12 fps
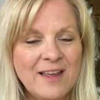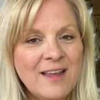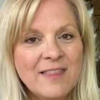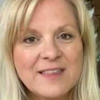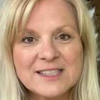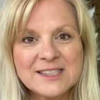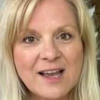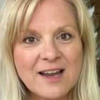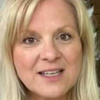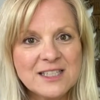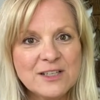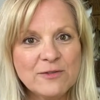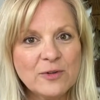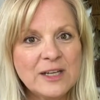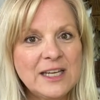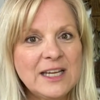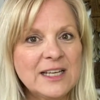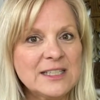The science of
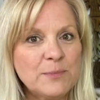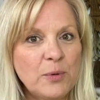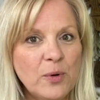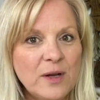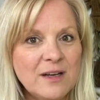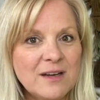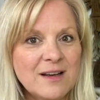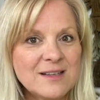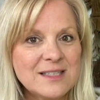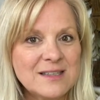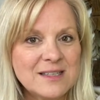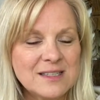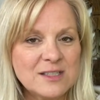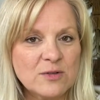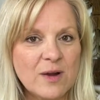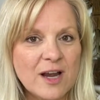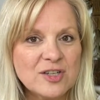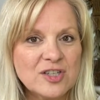reading has pointed us in this
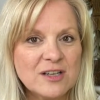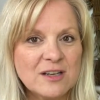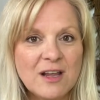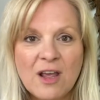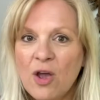direction.